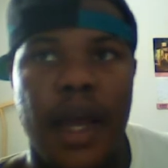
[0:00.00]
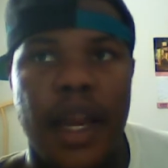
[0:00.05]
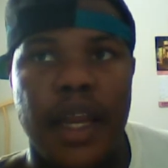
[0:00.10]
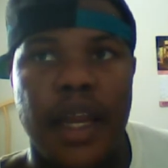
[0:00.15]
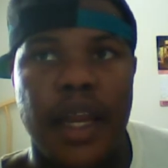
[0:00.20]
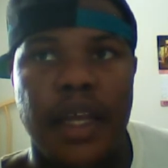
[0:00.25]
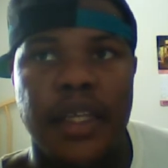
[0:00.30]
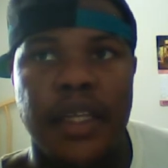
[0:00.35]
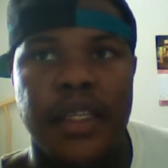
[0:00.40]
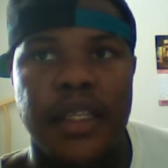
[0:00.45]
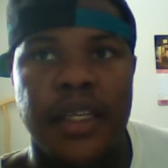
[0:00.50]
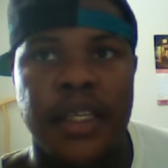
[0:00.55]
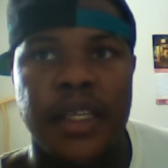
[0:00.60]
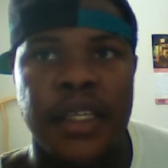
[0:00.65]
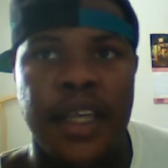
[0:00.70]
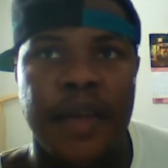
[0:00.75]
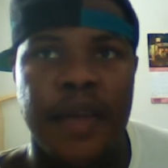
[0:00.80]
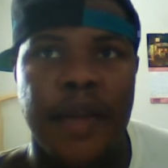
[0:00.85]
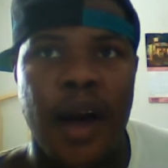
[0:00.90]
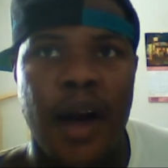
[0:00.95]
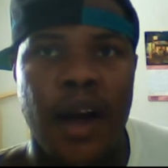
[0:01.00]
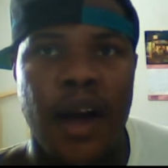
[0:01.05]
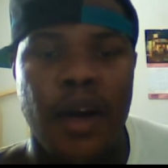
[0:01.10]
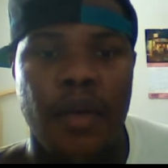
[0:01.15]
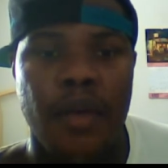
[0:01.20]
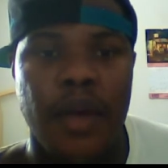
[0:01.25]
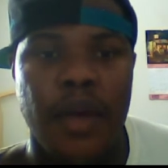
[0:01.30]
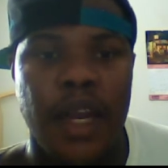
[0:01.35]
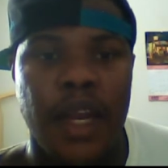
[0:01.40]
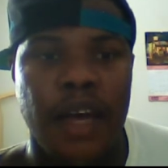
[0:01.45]
to ship out or
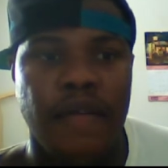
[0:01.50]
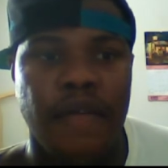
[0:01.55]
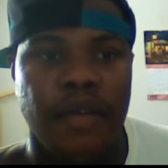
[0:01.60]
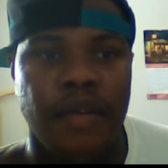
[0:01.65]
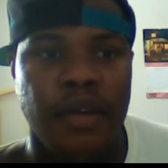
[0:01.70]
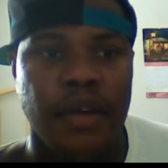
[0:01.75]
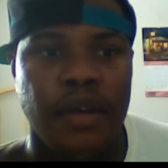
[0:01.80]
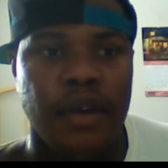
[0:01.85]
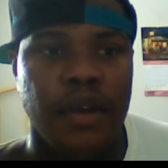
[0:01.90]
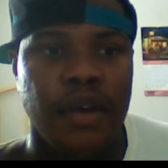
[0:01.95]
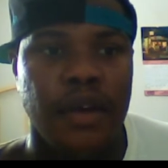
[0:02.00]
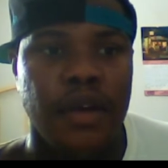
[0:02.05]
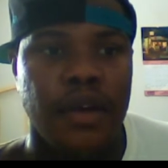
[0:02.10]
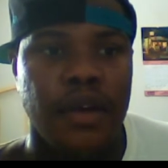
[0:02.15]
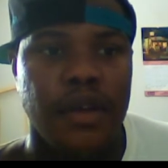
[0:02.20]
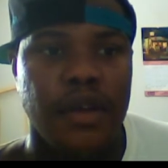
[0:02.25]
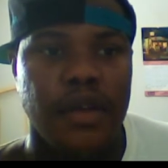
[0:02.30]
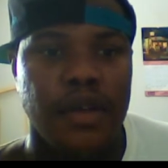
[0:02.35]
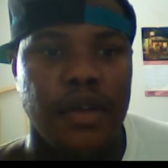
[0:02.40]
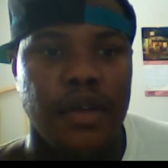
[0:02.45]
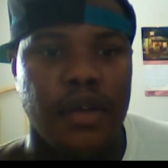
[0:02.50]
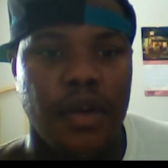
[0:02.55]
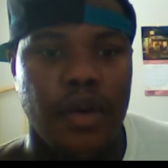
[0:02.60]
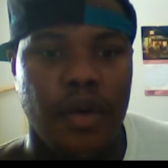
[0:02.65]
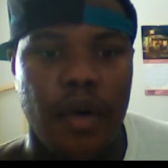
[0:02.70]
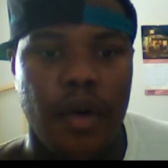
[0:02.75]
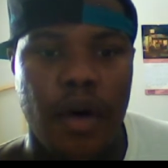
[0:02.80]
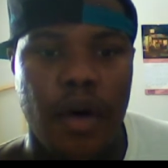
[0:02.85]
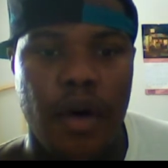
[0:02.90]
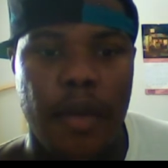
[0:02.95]
whatever. So I
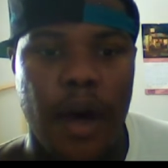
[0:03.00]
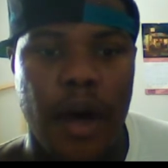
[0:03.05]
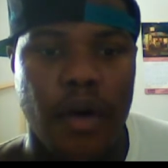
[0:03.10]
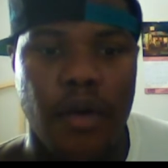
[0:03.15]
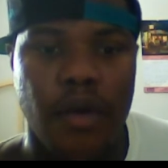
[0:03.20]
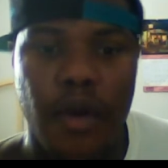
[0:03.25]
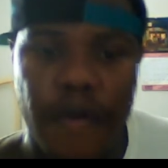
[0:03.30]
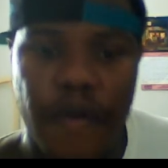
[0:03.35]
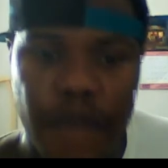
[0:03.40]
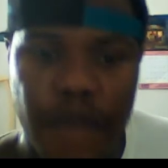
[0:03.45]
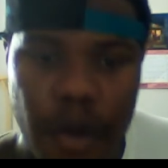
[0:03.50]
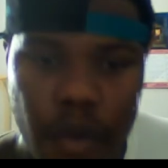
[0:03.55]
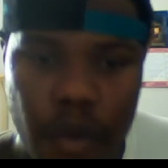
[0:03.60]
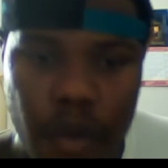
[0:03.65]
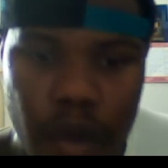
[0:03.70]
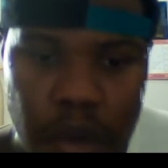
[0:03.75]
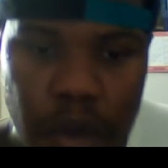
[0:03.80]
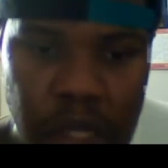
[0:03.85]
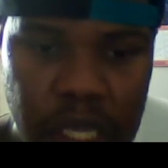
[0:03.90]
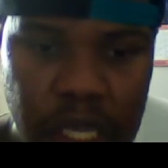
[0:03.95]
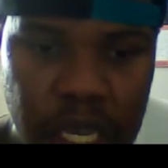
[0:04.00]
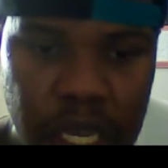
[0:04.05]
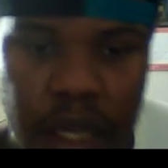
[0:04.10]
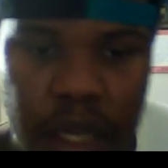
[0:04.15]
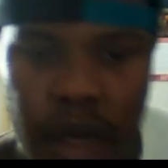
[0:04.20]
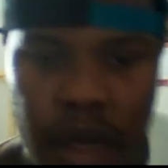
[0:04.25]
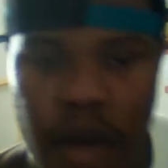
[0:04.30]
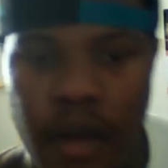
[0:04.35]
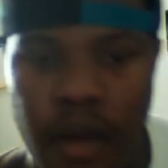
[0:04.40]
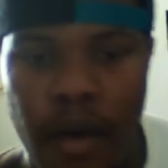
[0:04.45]
don't know if you want to send it
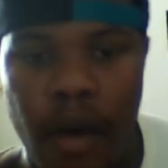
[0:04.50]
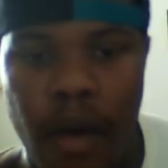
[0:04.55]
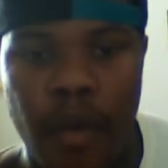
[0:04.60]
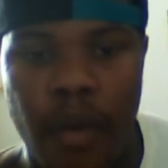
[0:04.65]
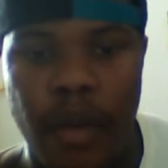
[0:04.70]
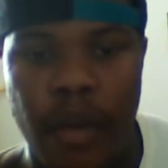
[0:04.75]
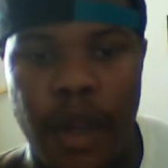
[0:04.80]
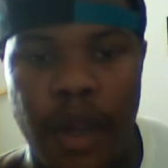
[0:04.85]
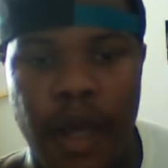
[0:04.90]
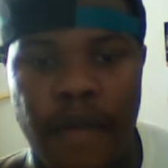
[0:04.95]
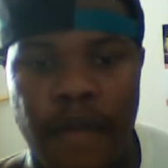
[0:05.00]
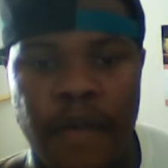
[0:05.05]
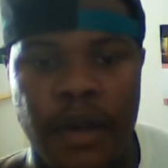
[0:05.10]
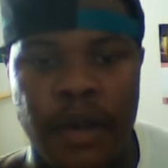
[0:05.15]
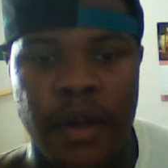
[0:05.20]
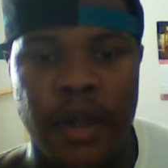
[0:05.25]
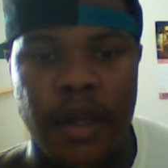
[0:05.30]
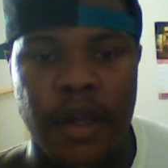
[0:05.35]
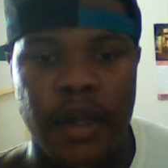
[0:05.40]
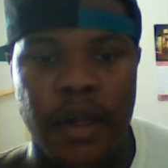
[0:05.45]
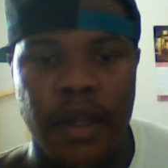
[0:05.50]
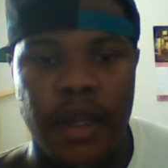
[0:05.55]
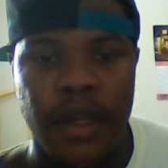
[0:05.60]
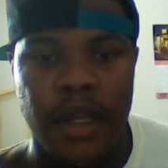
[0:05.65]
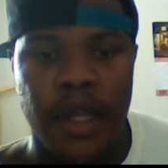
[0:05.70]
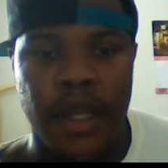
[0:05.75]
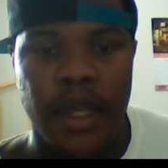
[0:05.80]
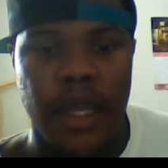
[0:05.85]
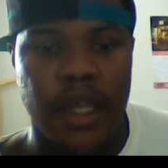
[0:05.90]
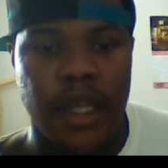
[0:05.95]
or whatever.
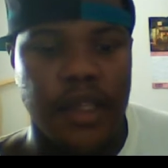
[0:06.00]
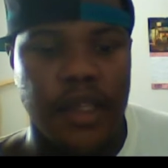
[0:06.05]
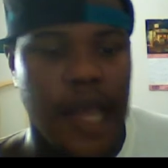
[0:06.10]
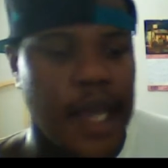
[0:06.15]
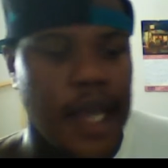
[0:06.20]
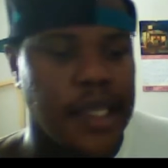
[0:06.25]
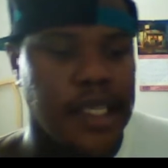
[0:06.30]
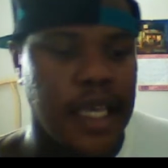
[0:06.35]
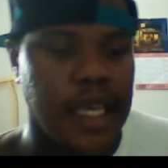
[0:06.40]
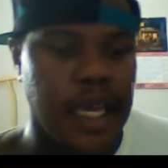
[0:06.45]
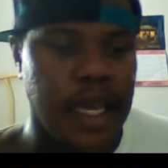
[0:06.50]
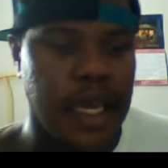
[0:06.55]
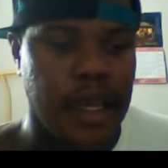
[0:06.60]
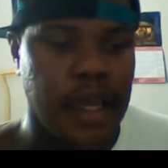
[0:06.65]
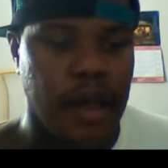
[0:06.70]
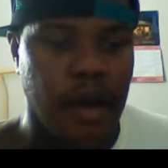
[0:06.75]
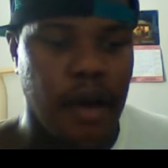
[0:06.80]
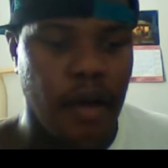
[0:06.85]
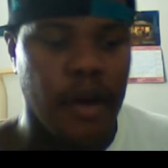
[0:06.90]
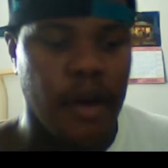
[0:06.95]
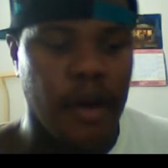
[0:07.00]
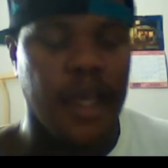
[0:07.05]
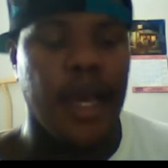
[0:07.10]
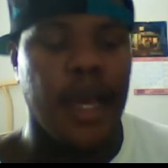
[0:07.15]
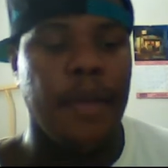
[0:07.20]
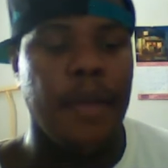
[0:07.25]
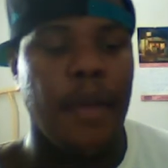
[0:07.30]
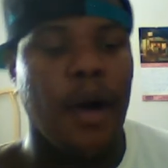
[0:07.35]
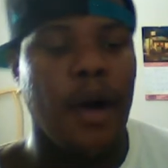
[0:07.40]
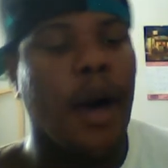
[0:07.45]
And so I said, okay, I'm
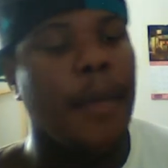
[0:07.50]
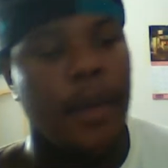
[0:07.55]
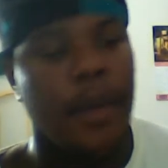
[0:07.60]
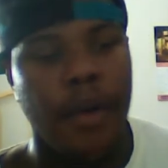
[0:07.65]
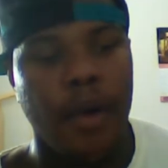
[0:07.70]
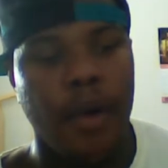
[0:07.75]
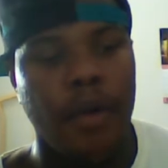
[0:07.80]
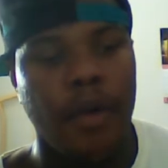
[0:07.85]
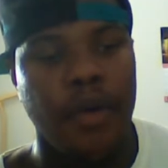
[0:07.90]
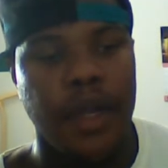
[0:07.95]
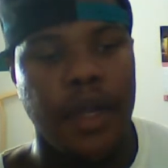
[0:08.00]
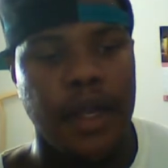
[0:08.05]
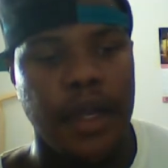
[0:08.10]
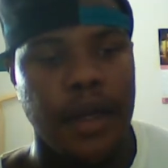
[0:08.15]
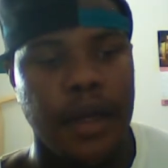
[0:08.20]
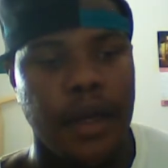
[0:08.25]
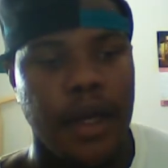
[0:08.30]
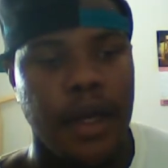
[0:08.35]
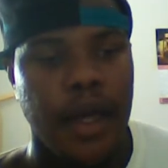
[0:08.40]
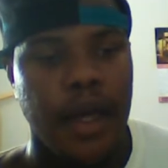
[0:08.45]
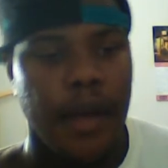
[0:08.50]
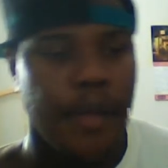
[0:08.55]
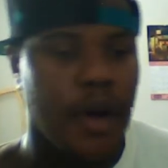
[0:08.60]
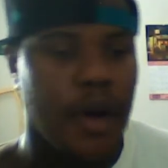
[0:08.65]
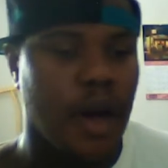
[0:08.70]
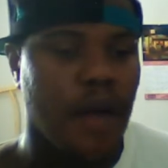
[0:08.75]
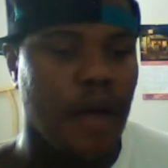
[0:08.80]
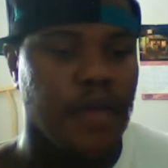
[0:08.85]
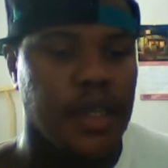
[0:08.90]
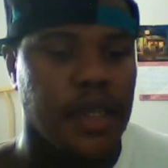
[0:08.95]
gonna hold it, put it off
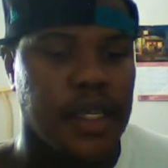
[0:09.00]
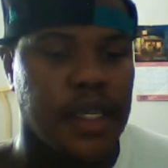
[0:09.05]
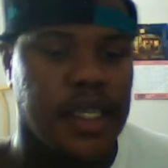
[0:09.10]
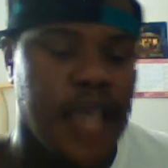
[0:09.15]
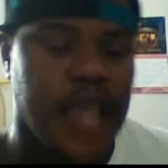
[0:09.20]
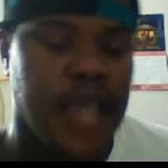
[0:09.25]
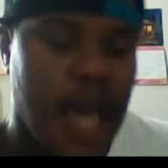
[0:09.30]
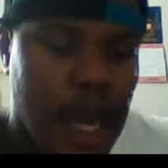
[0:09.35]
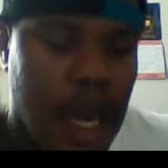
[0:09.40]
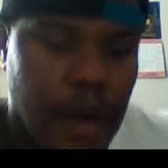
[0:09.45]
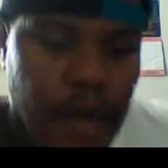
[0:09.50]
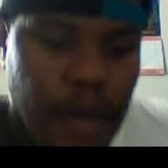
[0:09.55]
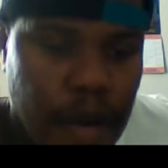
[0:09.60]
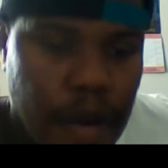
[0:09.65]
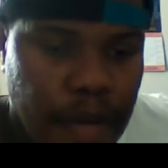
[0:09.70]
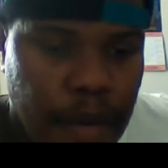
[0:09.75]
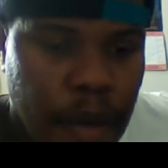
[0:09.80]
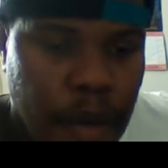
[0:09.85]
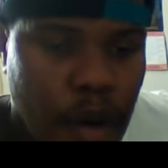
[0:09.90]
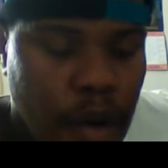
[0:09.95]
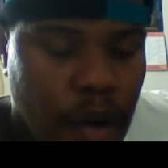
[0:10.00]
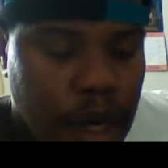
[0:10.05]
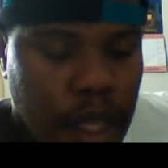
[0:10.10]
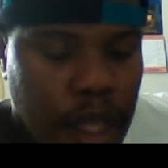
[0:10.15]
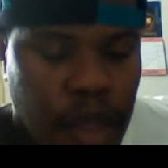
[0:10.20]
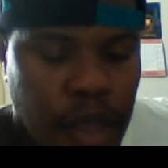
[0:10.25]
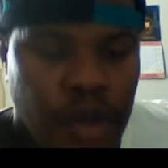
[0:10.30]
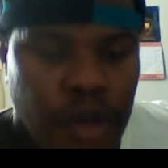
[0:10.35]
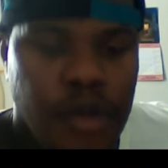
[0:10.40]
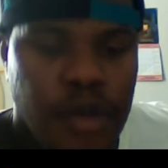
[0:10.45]
to the side or whatever. I'm holding it. And
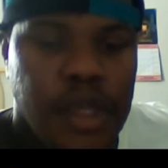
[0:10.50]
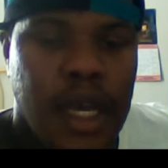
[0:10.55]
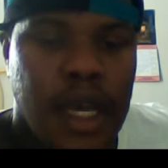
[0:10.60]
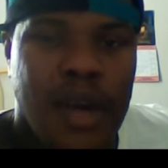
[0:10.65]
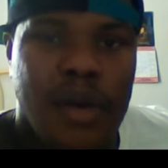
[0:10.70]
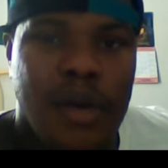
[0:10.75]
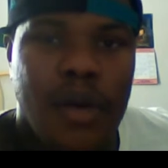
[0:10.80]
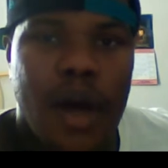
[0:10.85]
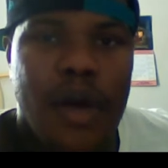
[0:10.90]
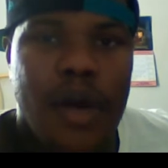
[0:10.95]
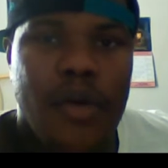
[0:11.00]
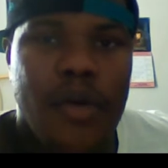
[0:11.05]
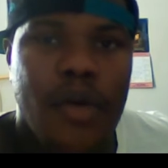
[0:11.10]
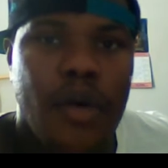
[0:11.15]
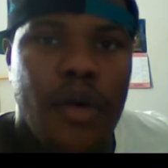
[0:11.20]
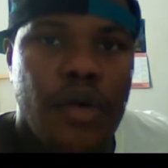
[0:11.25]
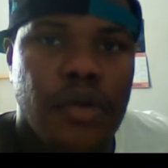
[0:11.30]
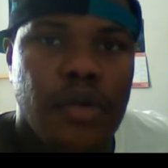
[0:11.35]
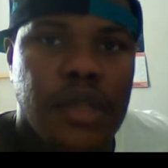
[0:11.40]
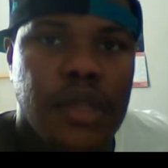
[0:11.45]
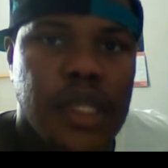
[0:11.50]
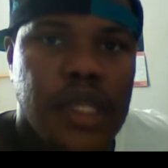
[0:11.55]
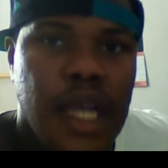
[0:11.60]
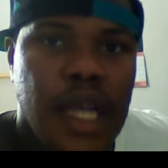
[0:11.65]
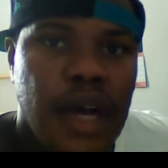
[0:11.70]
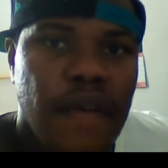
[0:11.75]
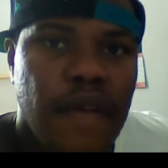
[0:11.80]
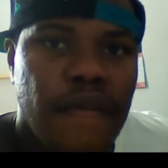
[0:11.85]
usually I don't hold stuff